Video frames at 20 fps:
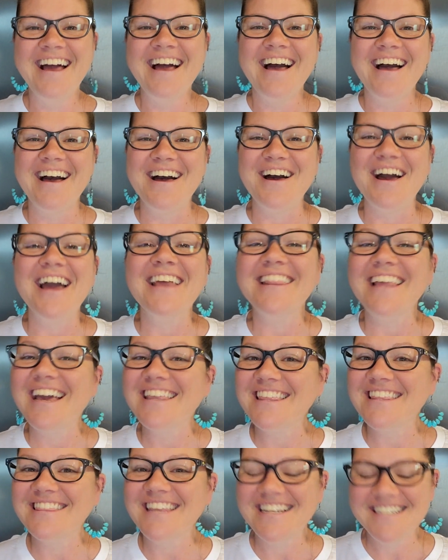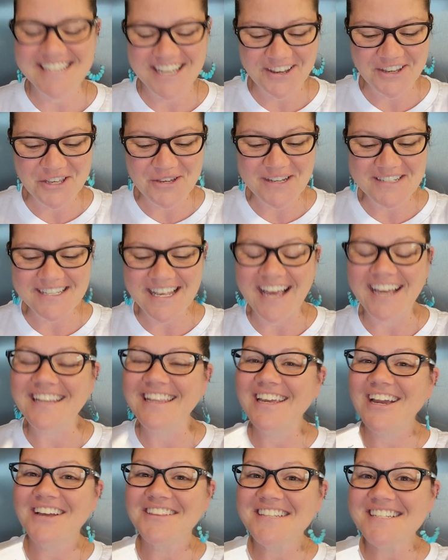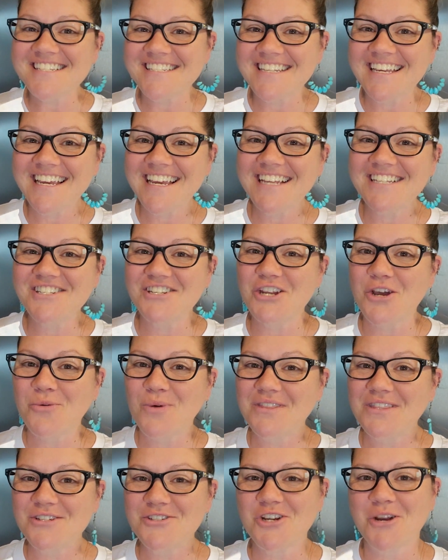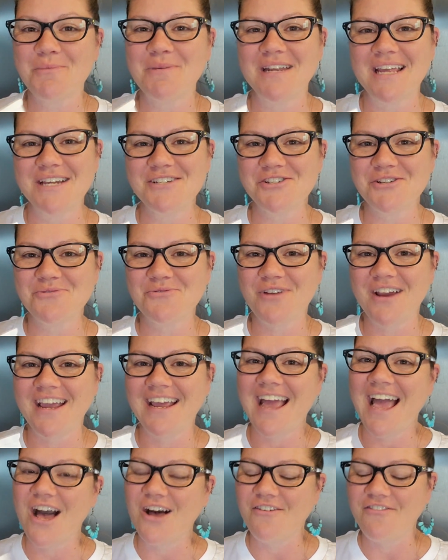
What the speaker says: I like that they tell you exactly on the seeds, you know, what the germination rate, how